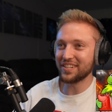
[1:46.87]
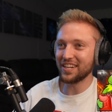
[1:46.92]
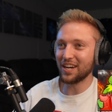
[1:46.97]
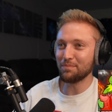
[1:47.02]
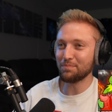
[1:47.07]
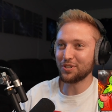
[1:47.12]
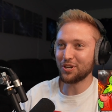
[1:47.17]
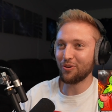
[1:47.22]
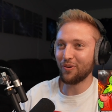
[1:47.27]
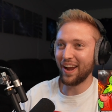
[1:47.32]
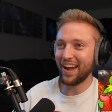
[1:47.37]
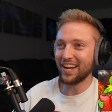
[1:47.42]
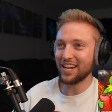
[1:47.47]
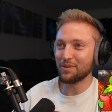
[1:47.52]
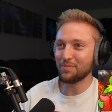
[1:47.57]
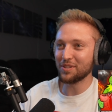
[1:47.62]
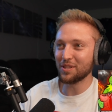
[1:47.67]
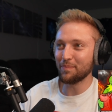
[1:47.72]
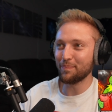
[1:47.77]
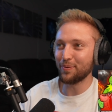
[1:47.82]
And we dumped
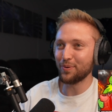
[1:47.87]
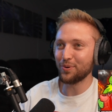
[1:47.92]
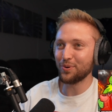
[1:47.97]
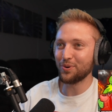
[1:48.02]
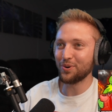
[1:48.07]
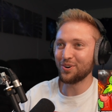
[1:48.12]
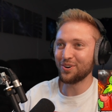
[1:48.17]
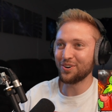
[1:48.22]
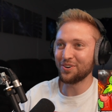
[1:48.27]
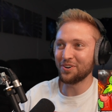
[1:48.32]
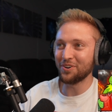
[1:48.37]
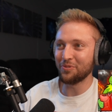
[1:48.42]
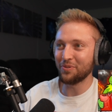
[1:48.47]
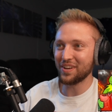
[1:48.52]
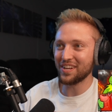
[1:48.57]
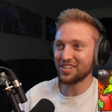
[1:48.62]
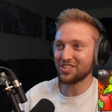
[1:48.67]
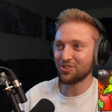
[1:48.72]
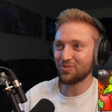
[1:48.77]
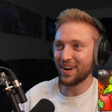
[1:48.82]
uranium in the pool.
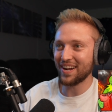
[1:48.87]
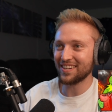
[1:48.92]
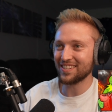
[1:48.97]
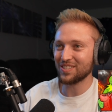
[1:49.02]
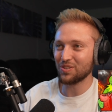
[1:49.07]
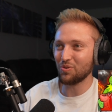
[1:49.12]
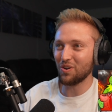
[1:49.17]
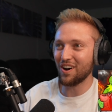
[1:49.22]
We had Shrek